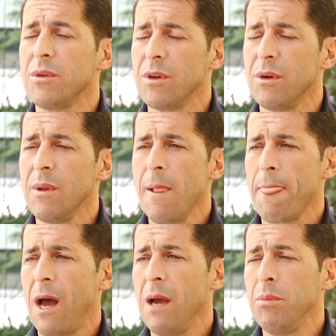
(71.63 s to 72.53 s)
So
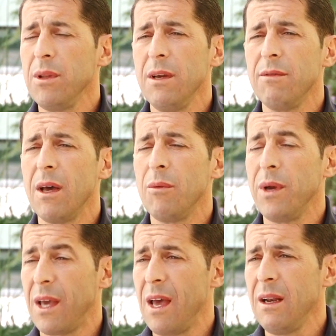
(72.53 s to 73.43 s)
I believe that
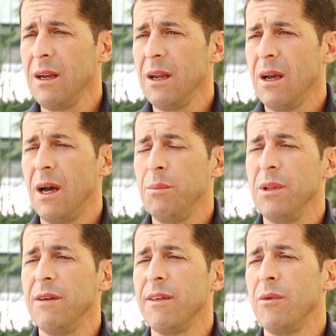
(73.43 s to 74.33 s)
we can. I
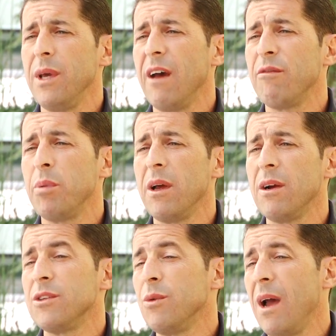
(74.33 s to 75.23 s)
believe that we have
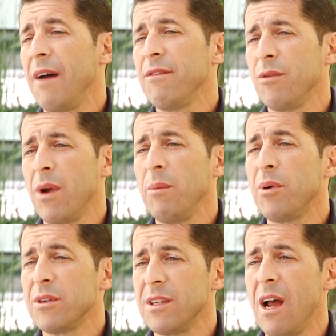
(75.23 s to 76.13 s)
players who have the right
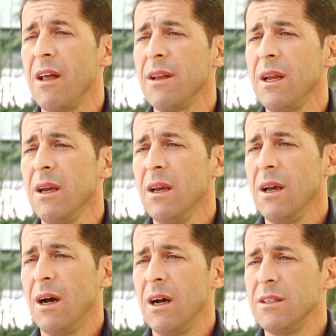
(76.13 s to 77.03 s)
personality
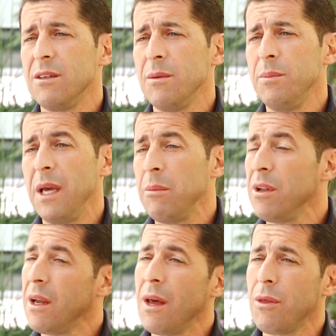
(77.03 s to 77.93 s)
to be able
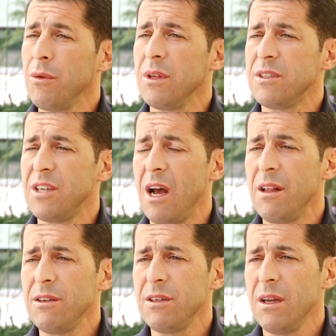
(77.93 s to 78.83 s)
to get through this
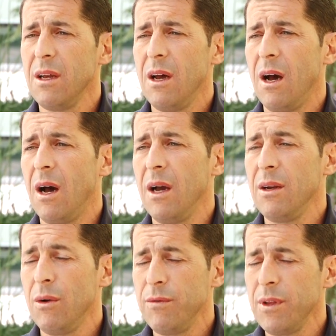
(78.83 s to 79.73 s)
challenge,
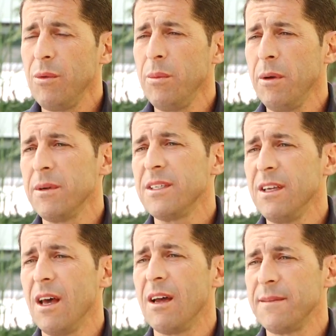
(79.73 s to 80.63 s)
and hopefully we'll be able to
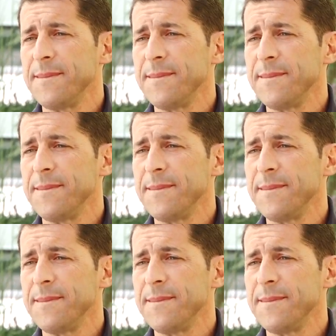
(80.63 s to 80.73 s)
see that.